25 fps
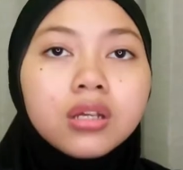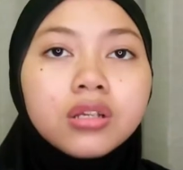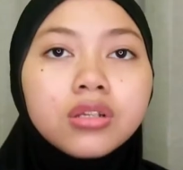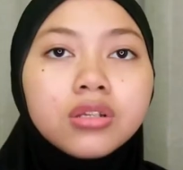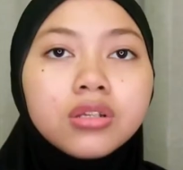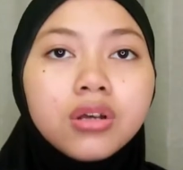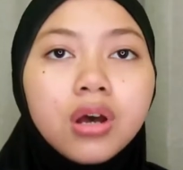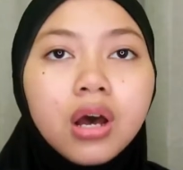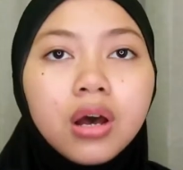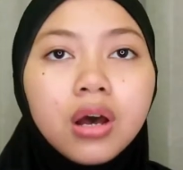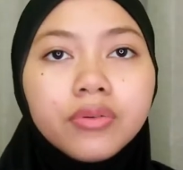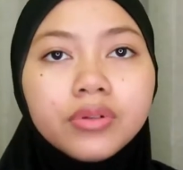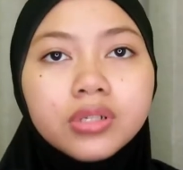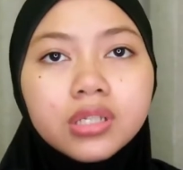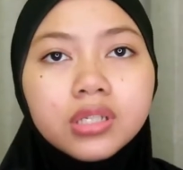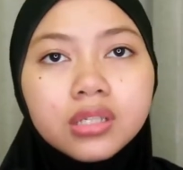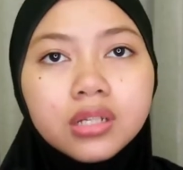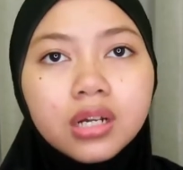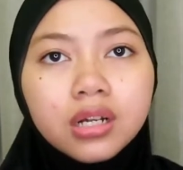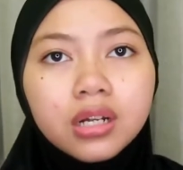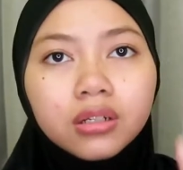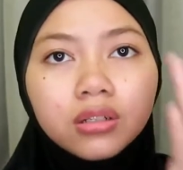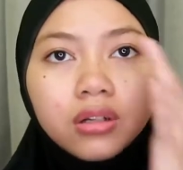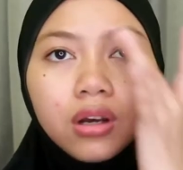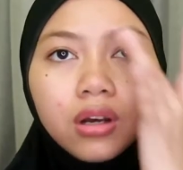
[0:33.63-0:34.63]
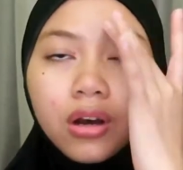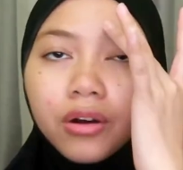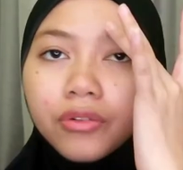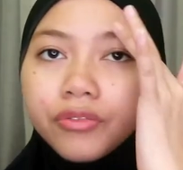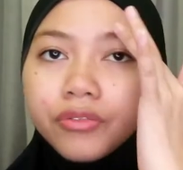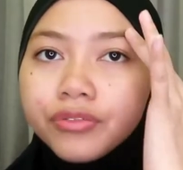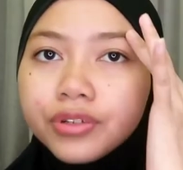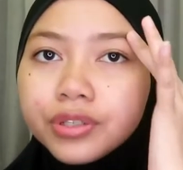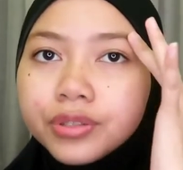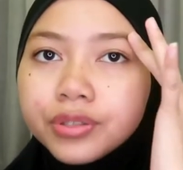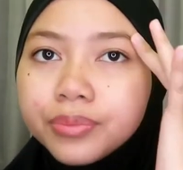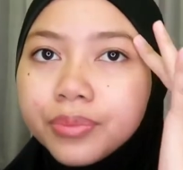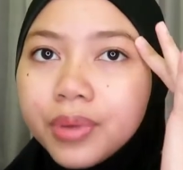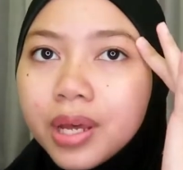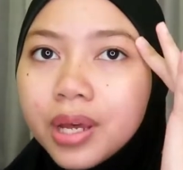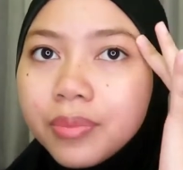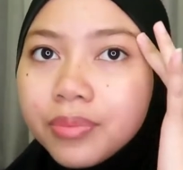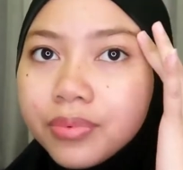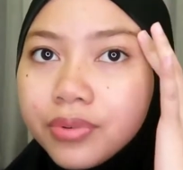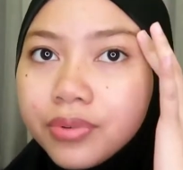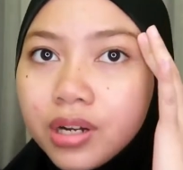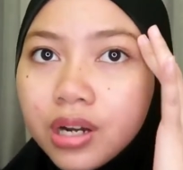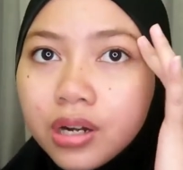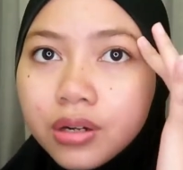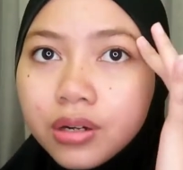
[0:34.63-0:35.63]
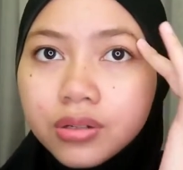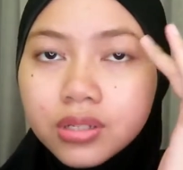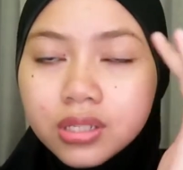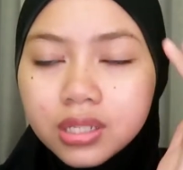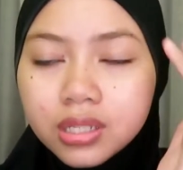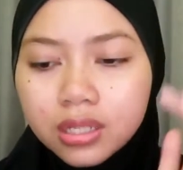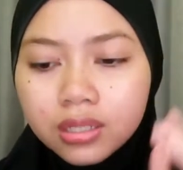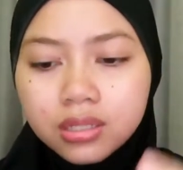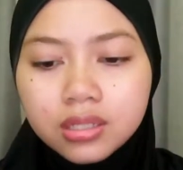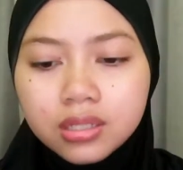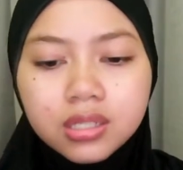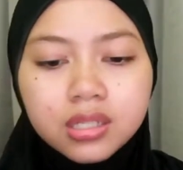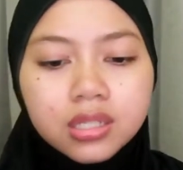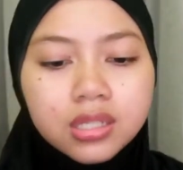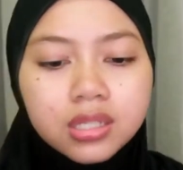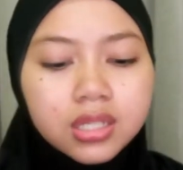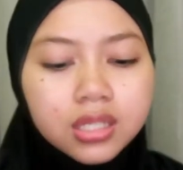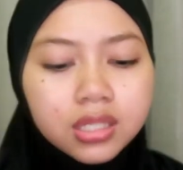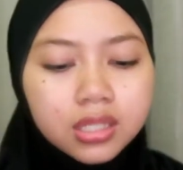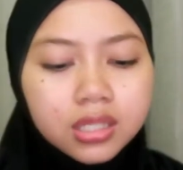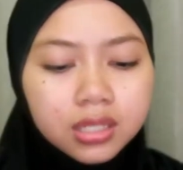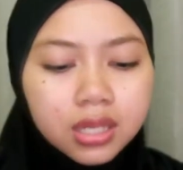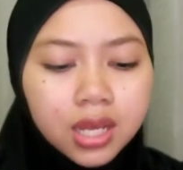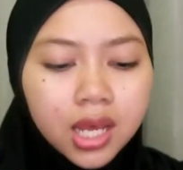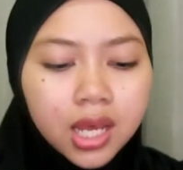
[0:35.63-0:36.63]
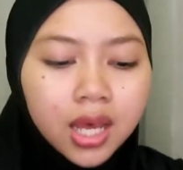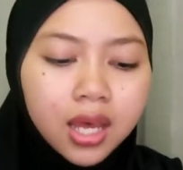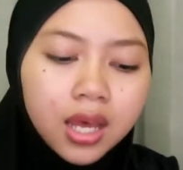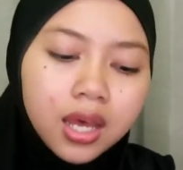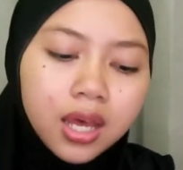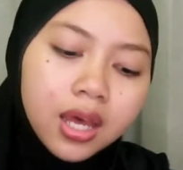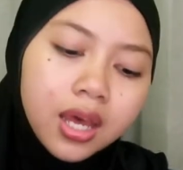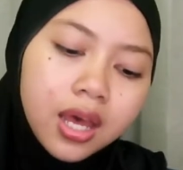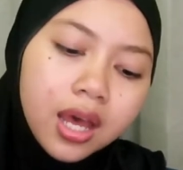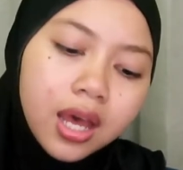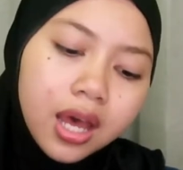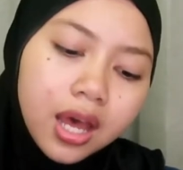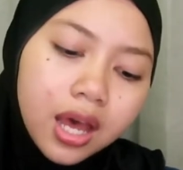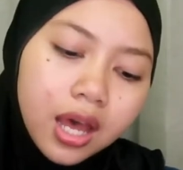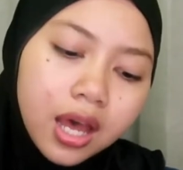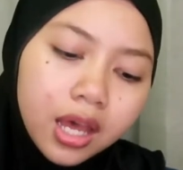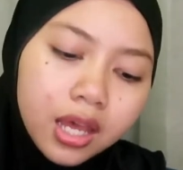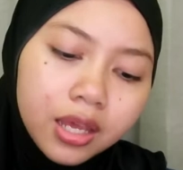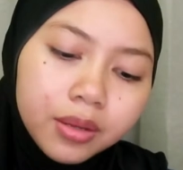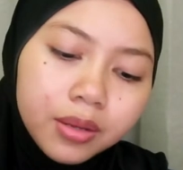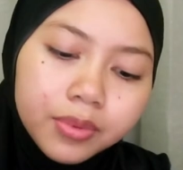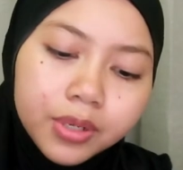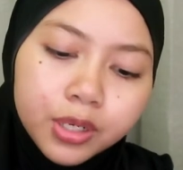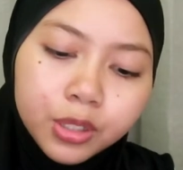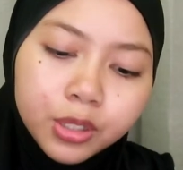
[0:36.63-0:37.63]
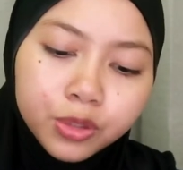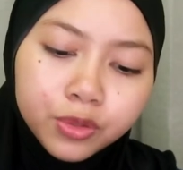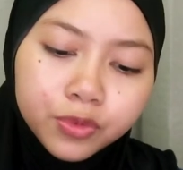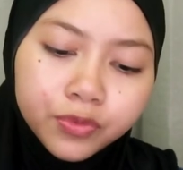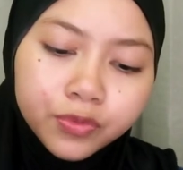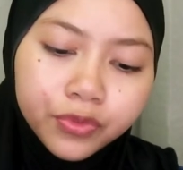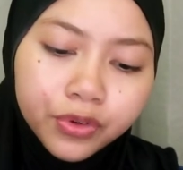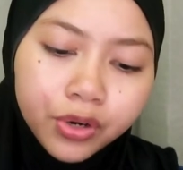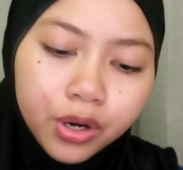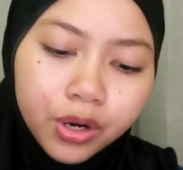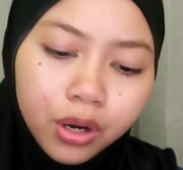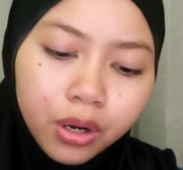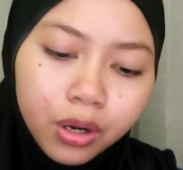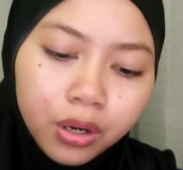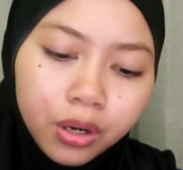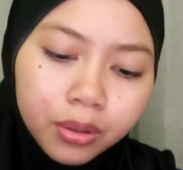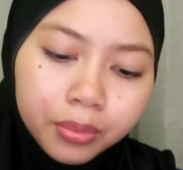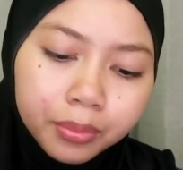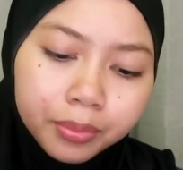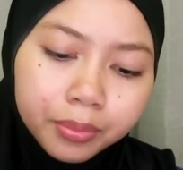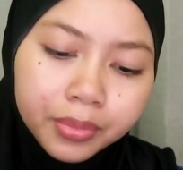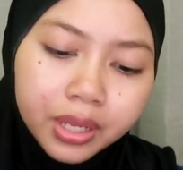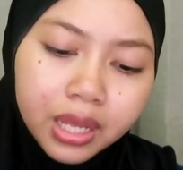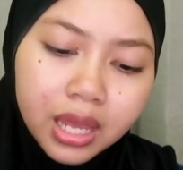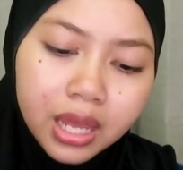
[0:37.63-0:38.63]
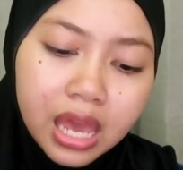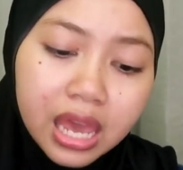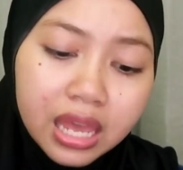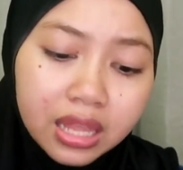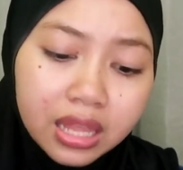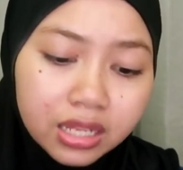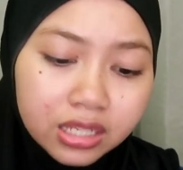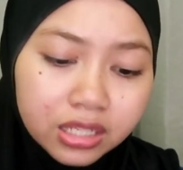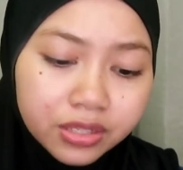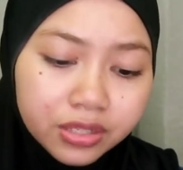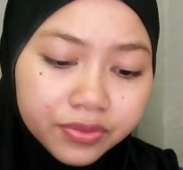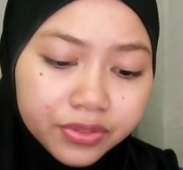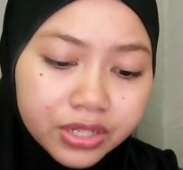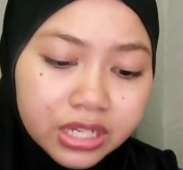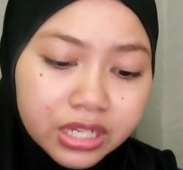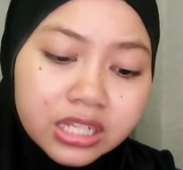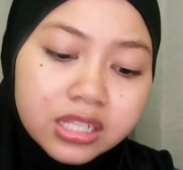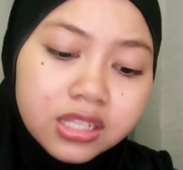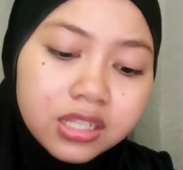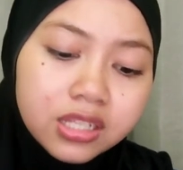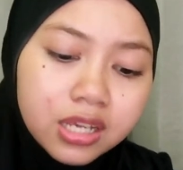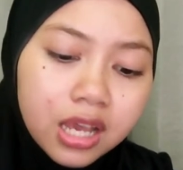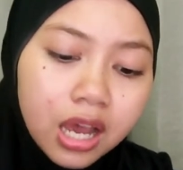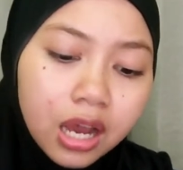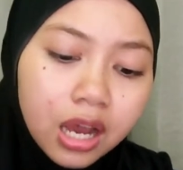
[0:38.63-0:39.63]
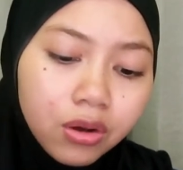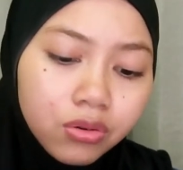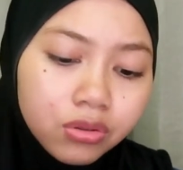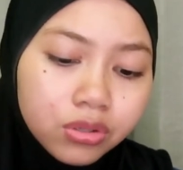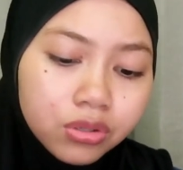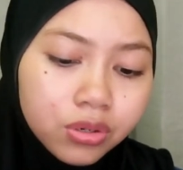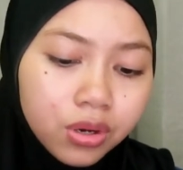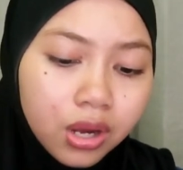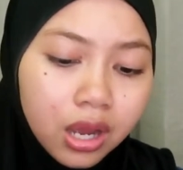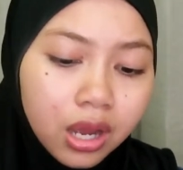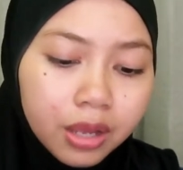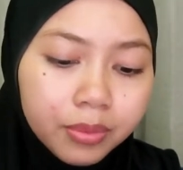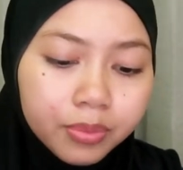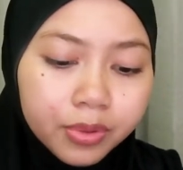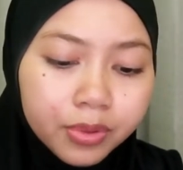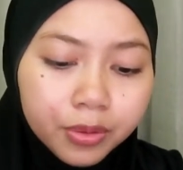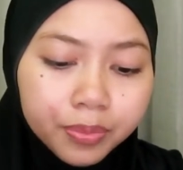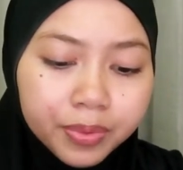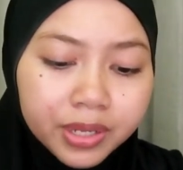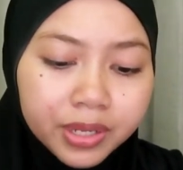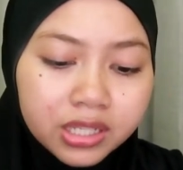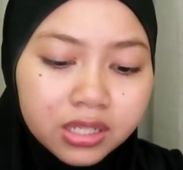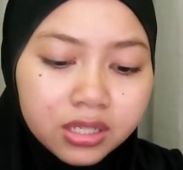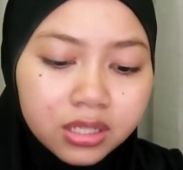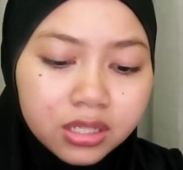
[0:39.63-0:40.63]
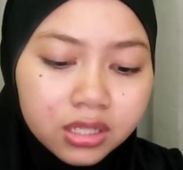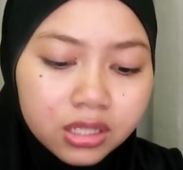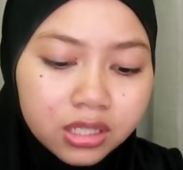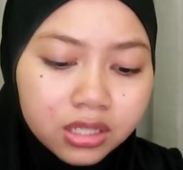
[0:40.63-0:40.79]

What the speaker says: So I will start off with my brows, and this is eyebrows from Innisfree, the Auto Eyebrow Pencil.